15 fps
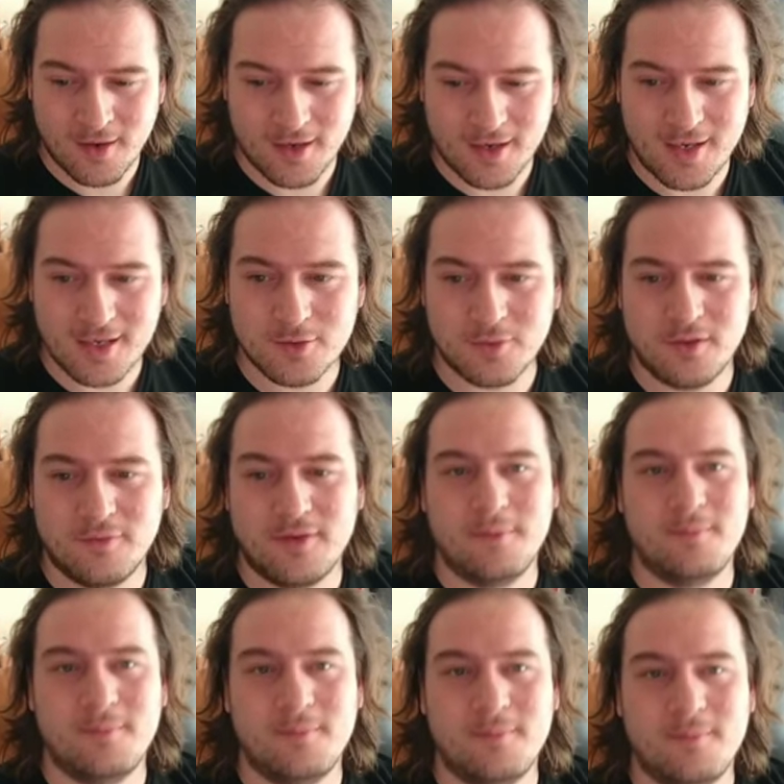And each one of
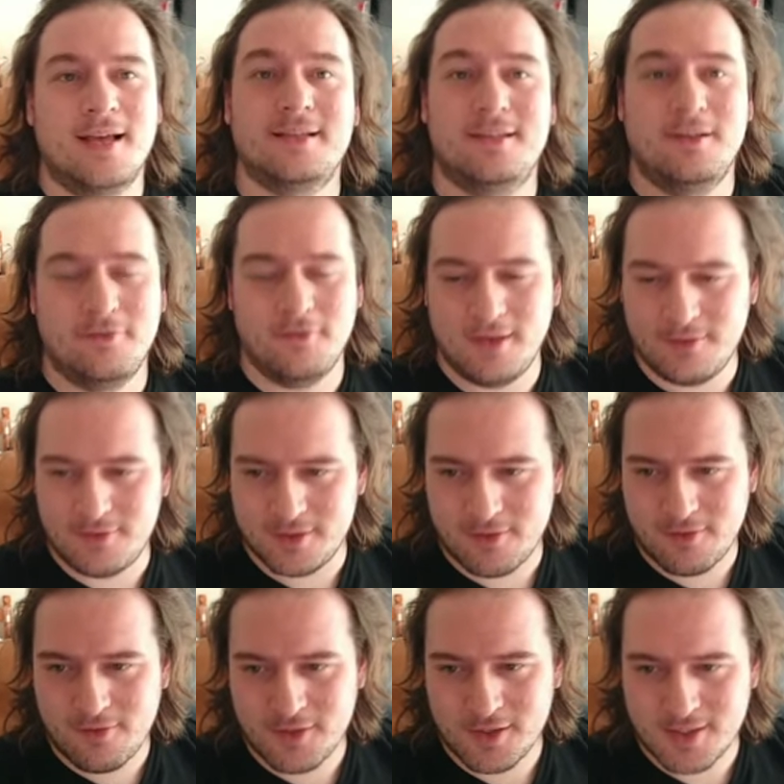them has different levels of
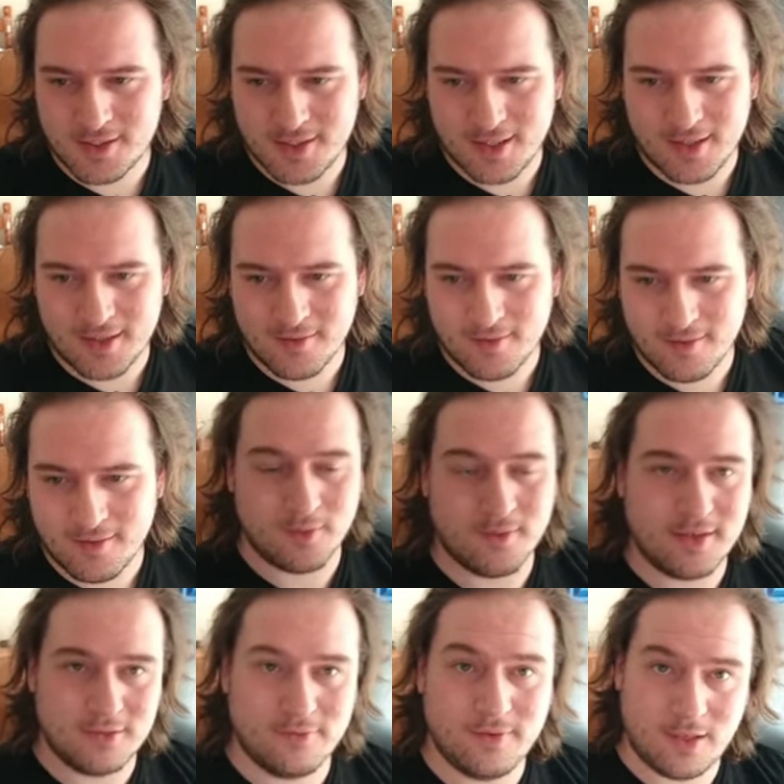efficiency. What
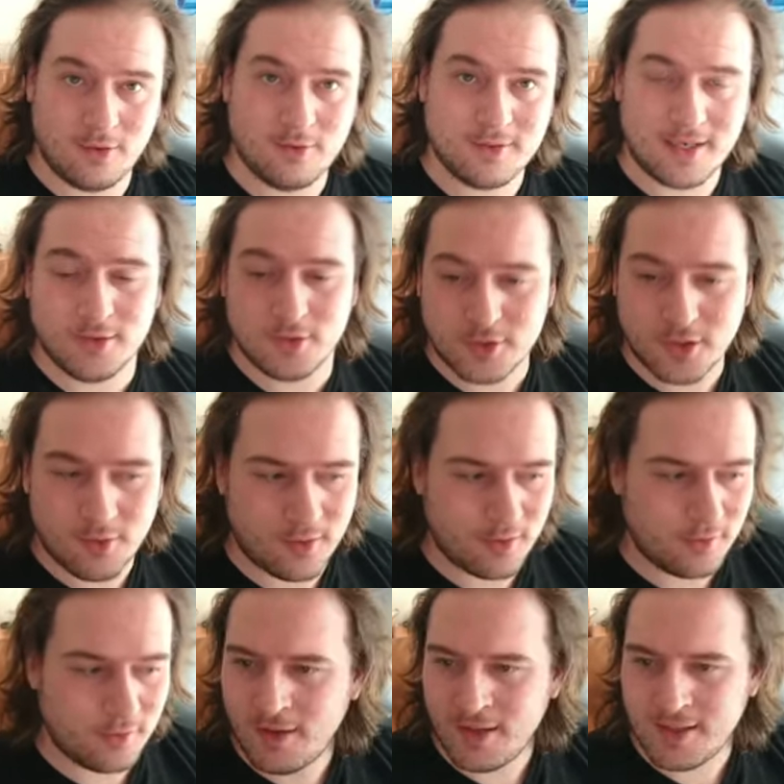these videos tend to show
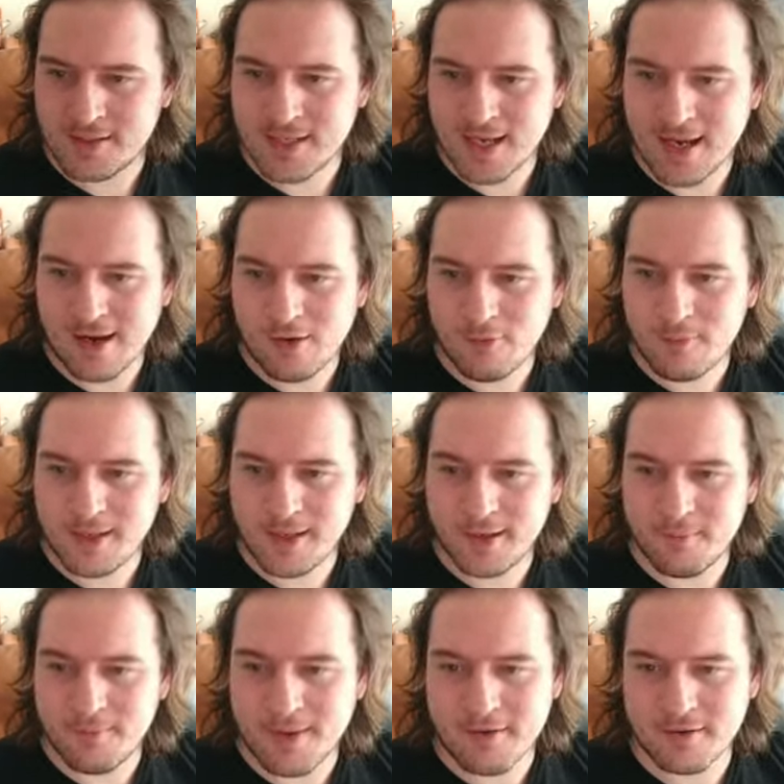you is how many
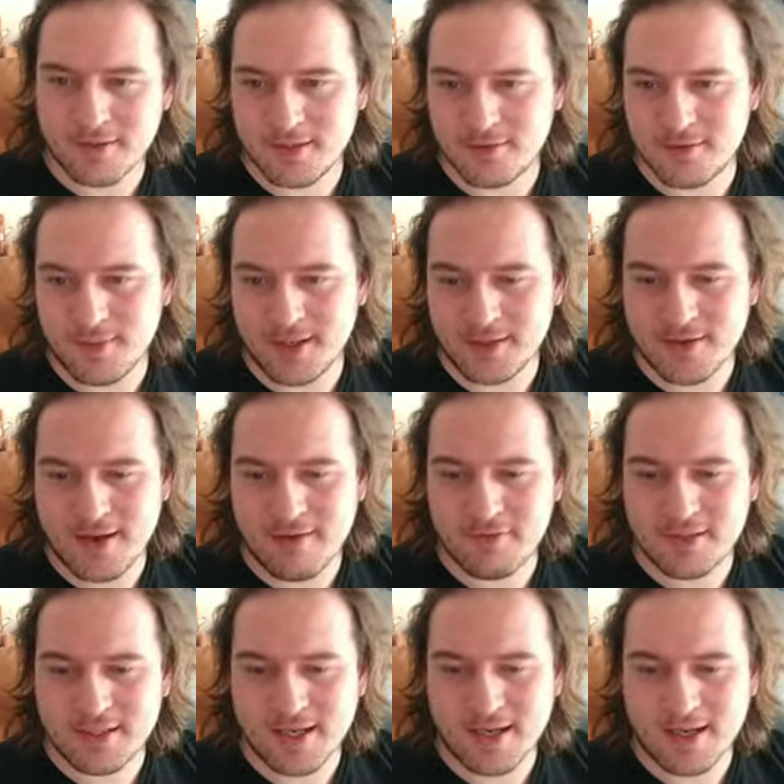comparisons are made. So every
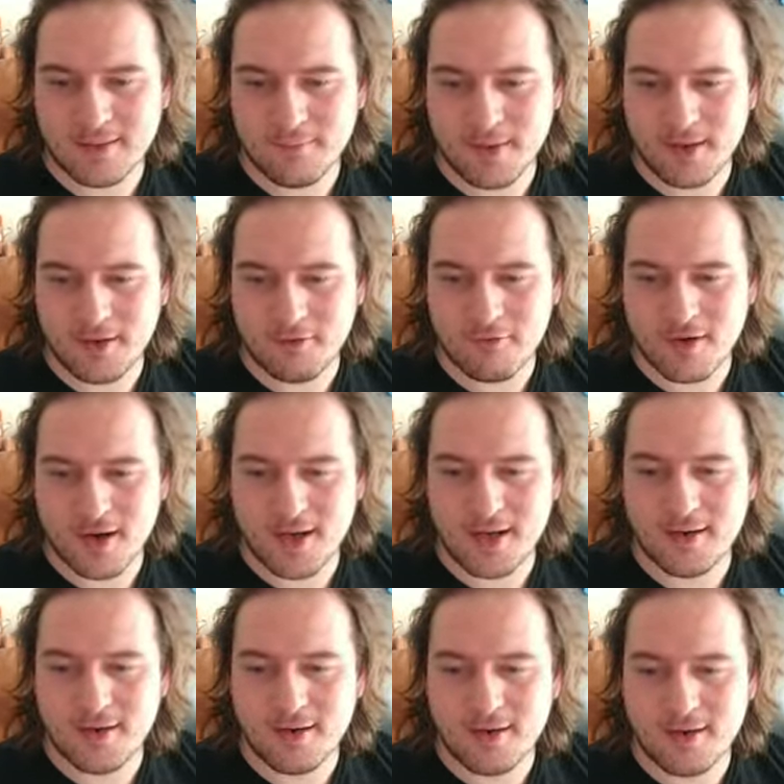time an
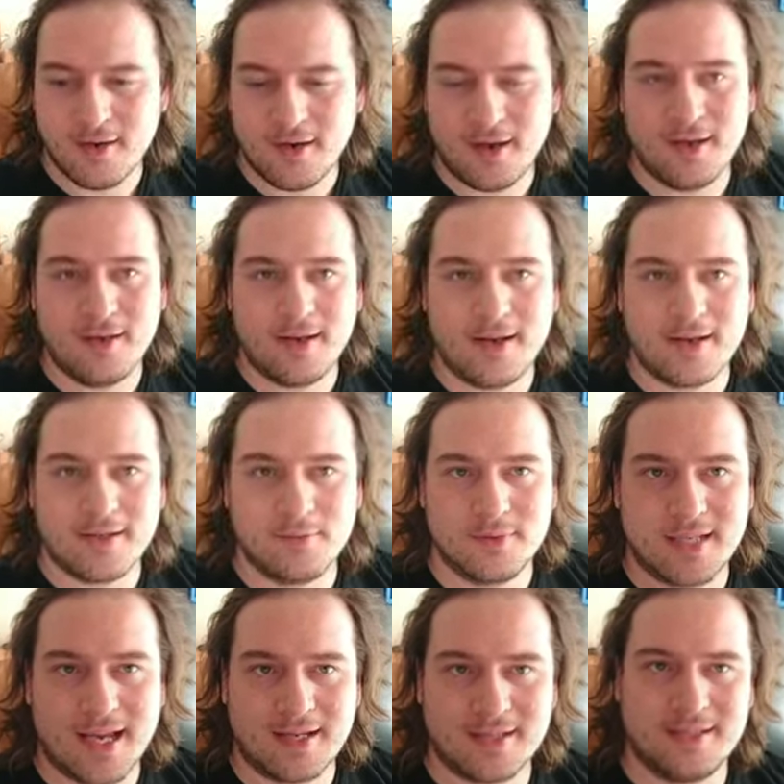array index was
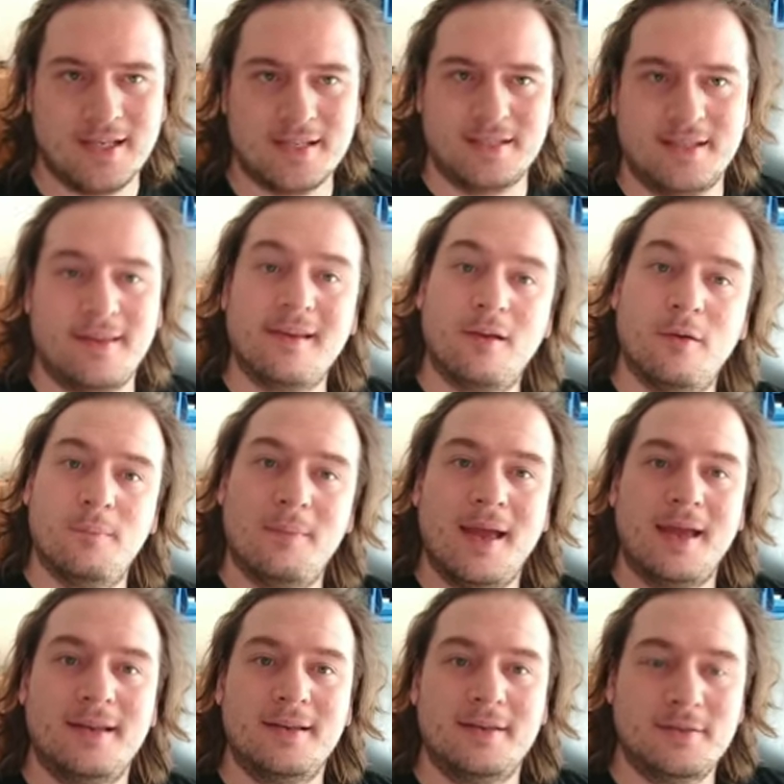accessed and then
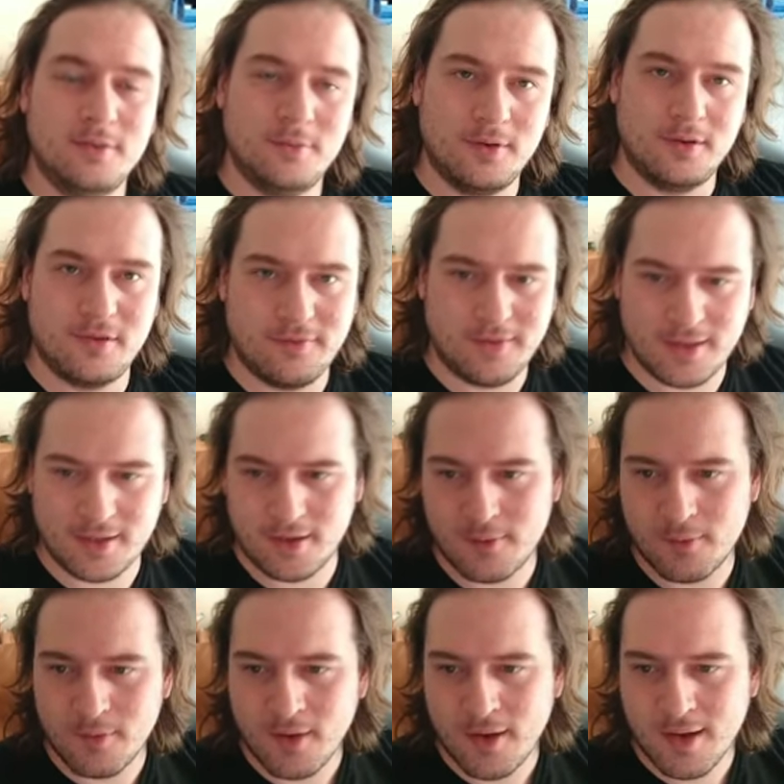compared to another
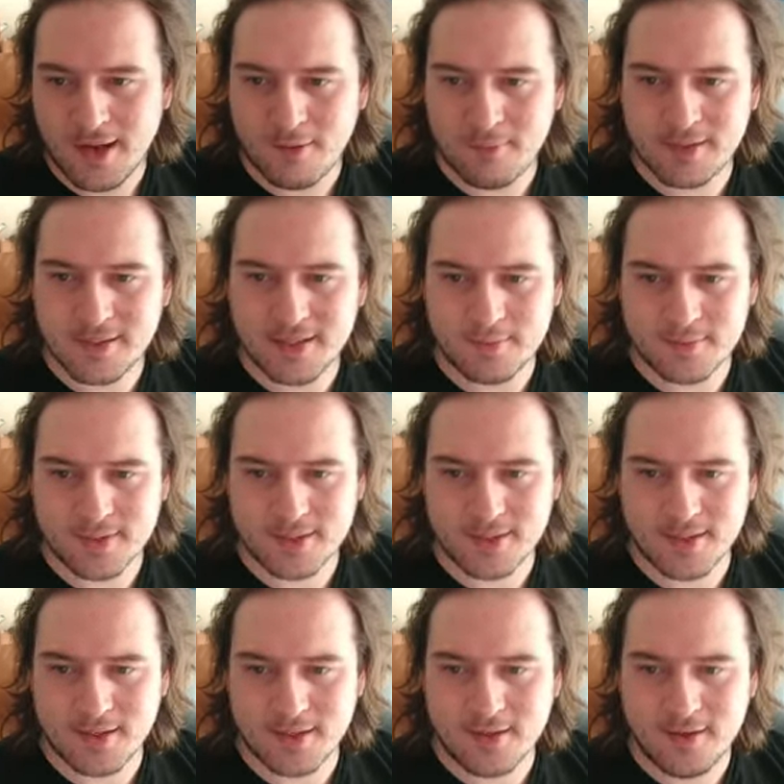value, how many times that
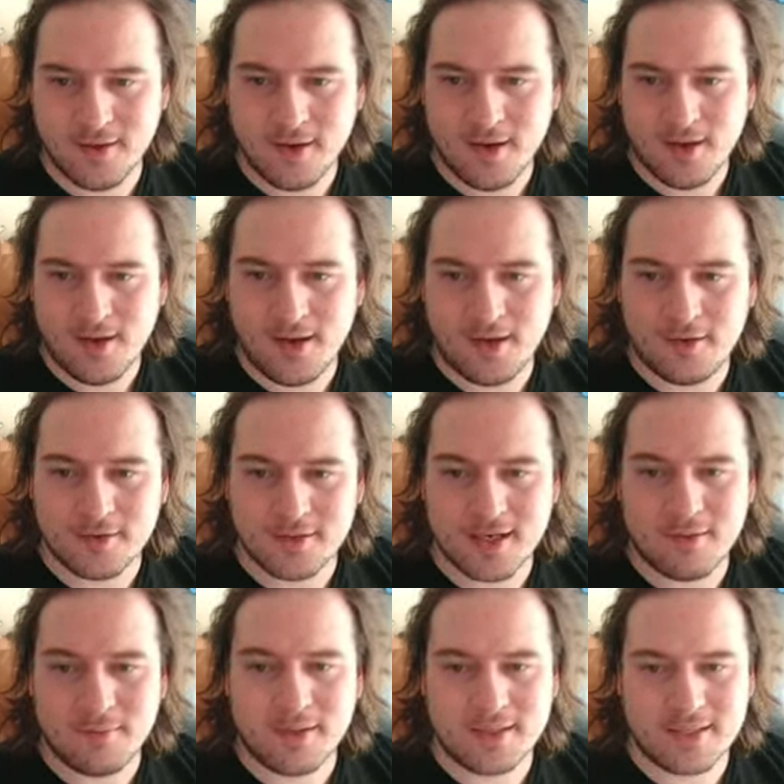occurred, and also how many